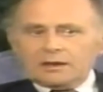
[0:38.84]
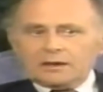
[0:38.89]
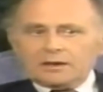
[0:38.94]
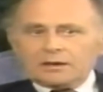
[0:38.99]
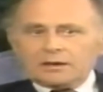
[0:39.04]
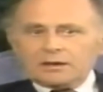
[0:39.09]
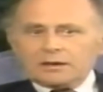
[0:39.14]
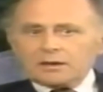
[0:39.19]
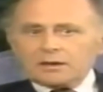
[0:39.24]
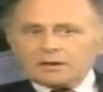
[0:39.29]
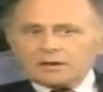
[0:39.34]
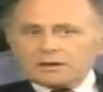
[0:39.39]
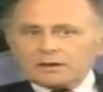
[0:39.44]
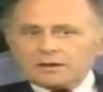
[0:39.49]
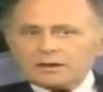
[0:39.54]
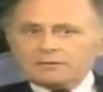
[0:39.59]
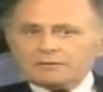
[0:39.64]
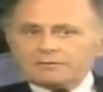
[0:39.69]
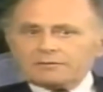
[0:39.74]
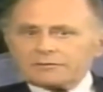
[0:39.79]
He
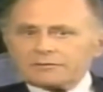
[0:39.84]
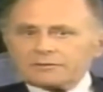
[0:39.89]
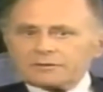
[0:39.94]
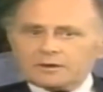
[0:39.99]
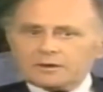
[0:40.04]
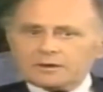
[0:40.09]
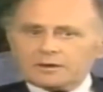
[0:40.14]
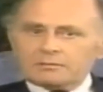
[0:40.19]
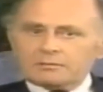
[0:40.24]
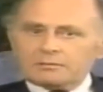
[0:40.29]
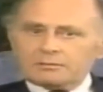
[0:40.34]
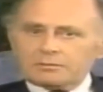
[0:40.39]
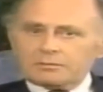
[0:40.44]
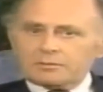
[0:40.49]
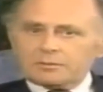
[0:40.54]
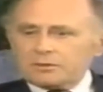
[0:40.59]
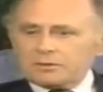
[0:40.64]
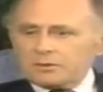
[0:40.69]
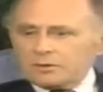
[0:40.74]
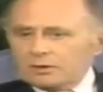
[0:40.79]
left
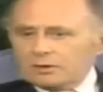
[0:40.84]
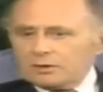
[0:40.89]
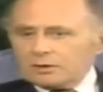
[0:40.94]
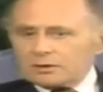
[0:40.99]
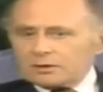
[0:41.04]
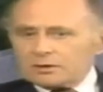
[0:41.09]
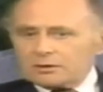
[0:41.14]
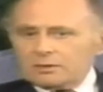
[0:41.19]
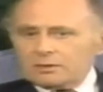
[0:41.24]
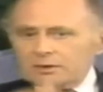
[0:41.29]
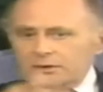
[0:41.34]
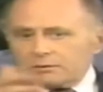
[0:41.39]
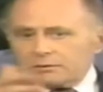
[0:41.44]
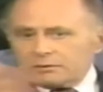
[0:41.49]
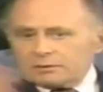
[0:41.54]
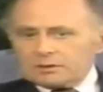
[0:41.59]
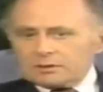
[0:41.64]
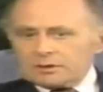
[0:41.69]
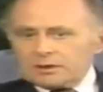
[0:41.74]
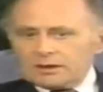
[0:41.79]
New York and
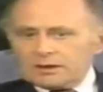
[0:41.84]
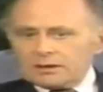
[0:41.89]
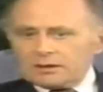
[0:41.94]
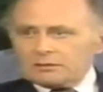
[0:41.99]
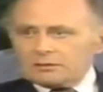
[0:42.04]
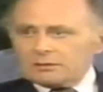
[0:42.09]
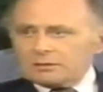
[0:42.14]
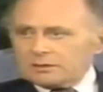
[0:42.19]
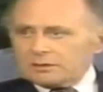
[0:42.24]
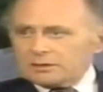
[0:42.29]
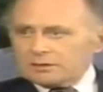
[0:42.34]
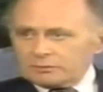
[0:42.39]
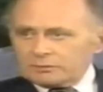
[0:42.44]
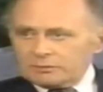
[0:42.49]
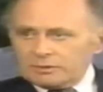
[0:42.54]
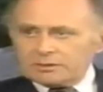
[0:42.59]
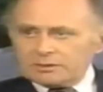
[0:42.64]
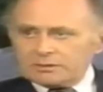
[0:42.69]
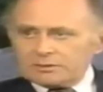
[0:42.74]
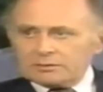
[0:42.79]
went to Canada on
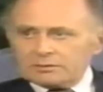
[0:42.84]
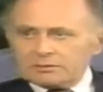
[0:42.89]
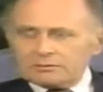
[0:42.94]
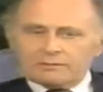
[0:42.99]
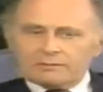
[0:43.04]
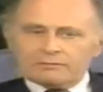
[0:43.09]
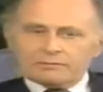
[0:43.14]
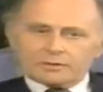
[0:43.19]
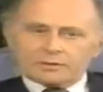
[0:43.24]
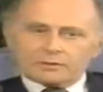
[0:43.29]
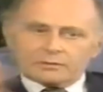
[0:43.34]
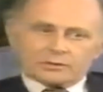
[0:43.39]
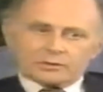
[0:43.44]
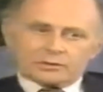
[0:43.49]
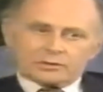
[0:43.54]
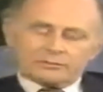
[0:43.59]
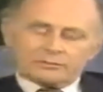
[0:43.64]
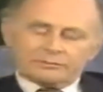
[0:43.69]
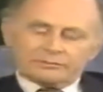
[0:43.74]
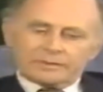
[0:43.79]
his way to the
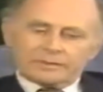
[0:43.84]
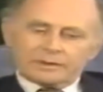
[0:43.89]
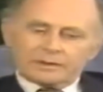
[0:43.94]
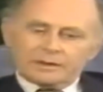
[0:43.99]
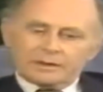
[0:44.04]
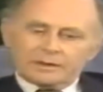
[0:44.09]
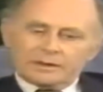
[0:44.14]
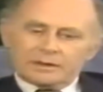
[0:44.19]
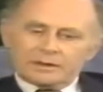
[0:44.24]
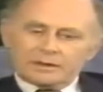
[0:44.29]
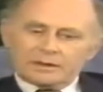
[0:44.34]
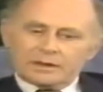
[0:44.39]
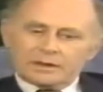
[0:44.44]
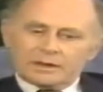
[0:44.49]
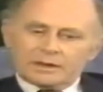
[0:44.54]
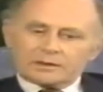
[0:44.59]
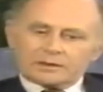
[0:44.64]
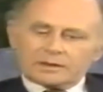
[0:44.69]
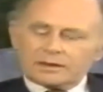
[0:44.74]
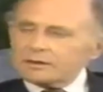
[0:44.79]
revolution. He
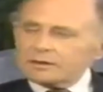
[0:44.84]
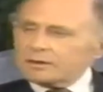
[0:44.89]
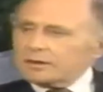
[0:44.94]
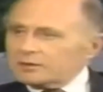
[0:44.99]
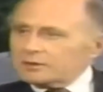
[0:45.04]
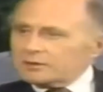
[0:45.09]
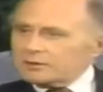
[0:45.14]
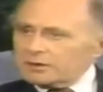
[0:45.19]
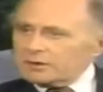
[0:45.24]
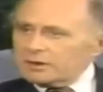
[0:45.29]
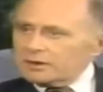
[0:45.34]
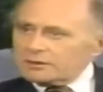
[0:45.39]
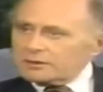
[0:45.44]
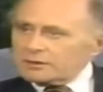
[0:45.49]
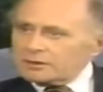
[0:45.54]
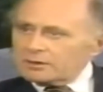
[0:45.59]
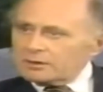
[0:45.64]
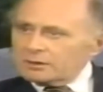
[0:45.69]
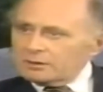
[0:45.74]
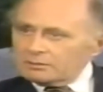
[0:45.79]
had
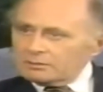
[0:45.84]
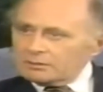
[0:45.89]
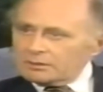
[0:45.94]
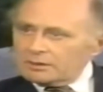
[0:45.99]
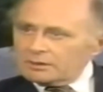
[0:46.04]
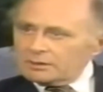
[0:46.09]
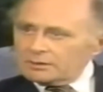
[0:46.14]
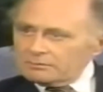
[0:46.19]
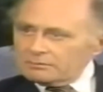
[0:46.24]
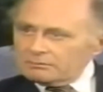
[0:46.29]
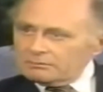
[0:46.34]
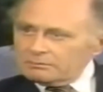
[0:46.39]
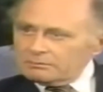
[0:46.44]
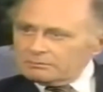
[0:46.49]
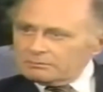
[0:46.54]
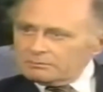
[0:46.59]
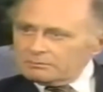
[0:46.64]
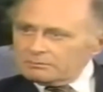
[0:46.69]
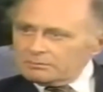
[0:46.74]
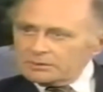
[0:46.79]
$10,000 in gold on him.
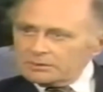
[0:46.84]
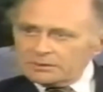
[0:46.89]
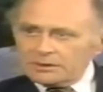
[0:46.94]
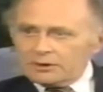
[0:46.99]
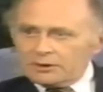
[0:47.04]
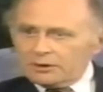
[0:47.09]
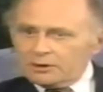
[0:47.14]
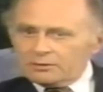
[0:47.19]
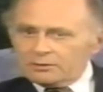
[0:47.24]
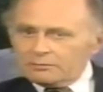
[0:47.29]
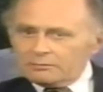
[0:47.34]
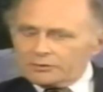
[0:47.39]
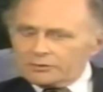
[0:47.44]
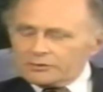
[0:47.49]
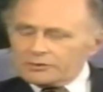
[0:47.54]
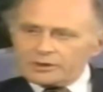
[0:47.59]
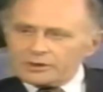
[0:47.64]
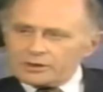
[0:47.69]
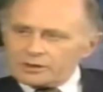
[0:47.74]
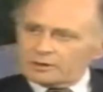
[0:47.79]
He didn't earn
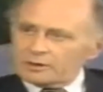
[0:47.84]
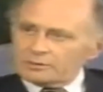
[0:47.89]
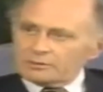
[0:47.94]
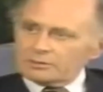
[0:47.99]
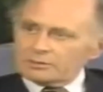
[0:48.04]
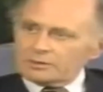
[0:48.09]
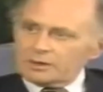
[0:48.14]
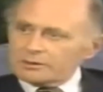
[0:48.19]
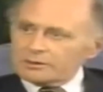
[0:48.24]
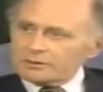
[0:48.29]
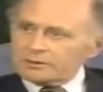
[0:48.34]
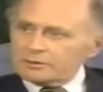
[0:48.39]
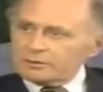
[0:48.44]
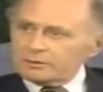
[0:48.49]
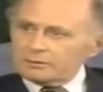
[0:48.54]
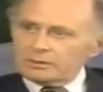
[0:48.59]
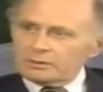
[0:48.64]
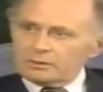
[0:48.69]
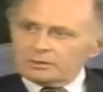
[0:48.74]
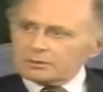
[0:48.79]
more than $600
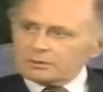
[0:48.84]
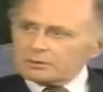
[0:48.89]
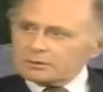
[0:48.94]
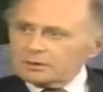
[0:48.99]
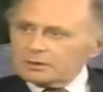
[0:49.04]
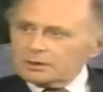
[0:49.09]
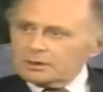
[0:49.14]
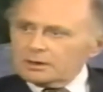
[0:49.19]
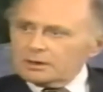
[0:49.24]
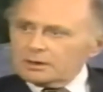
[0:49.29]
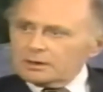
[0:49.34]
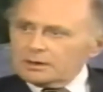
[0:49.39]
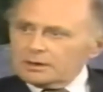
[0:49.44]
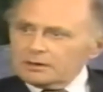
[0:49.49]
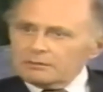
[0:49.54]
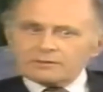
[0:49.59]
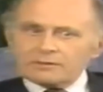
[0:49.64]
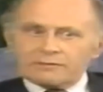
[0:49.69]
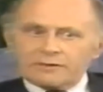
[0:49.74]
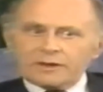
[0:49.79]
in New York.
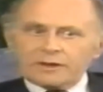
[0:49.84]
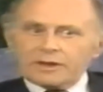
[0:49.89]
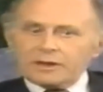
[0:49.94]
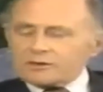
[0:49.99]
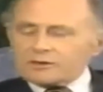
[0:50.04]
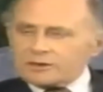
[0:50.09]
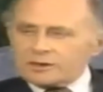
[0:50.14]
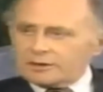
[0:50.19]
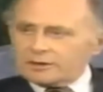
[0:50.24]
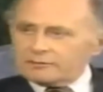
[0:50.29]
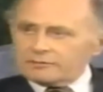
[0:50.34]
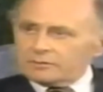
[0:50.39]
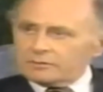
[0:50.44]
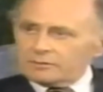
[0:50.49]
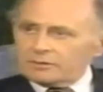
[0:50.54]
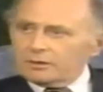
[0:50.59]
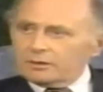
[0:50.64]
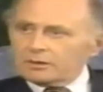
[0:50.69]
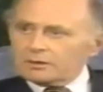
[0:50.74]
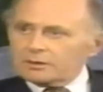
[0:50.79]
He was financed out of
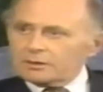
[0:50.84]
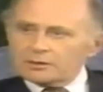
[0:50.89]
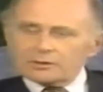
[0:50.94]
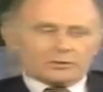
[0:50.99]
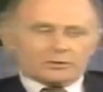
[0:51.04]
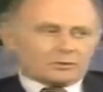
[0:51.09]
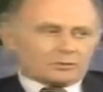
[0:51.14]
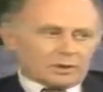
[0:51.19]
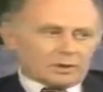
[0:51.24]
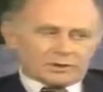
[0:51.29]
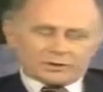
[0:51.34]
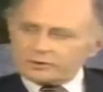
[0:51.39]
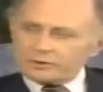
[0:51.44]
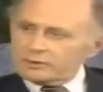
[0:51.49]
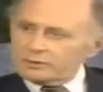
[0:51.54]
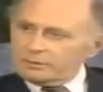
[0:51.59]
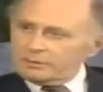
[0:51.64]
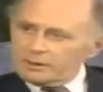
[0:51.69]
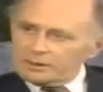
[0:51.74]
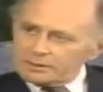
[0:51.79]
New York. There's no
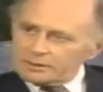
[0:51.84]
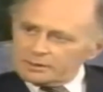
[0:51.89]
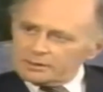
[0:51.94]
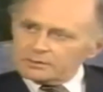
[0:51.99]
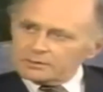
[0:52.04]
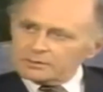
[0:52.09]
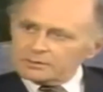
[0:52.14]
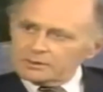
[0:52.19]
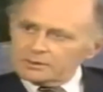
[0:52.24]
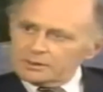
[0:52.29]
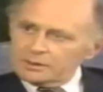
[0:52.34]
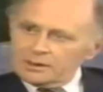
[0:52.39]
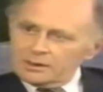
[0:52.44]
question about that.